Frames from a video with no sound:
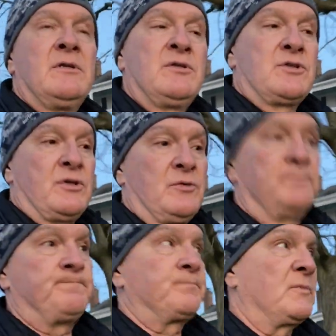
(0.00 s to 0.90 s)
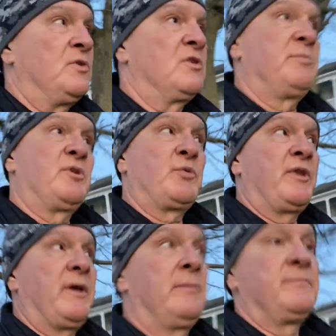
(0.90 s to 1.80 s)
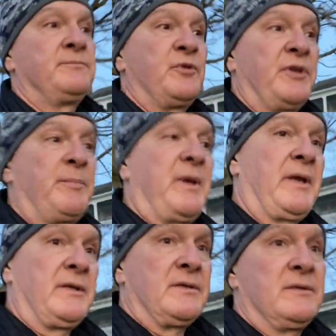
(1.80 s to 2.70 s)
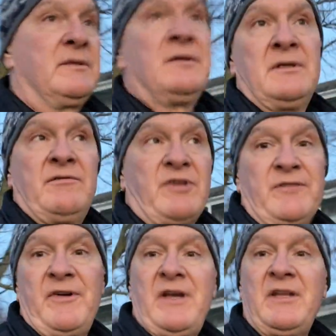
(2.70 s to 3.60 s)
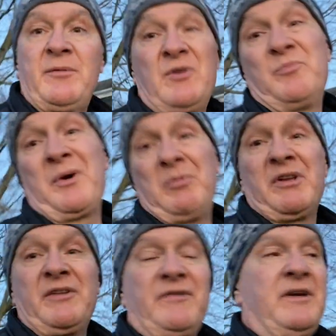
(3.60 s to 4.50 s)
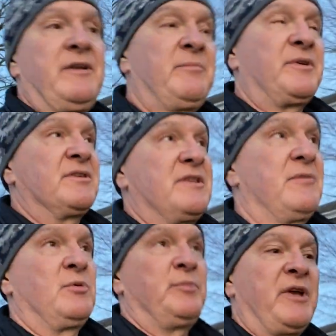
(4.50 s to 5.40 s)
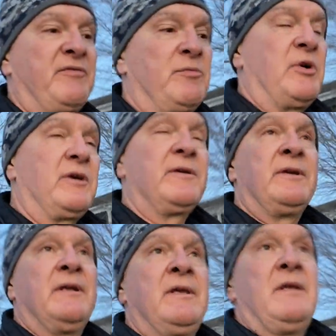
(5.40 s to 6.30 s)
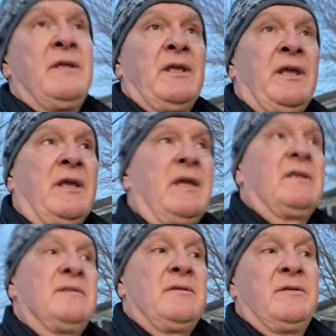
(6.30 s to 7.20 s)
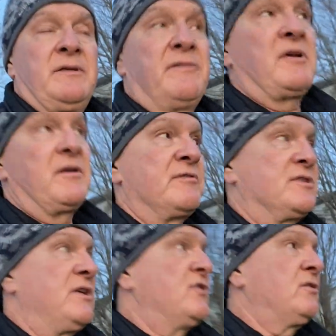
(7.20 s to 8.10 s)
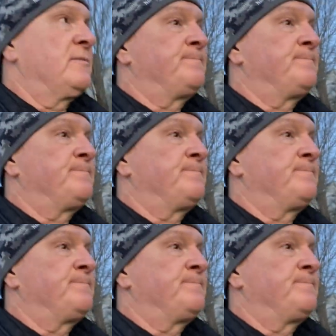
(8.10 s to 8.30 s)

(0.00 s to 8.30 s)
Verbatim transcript: So you can meet with them when they paint. If you can find them, you probably can find them because they will be everywhere and have conversation.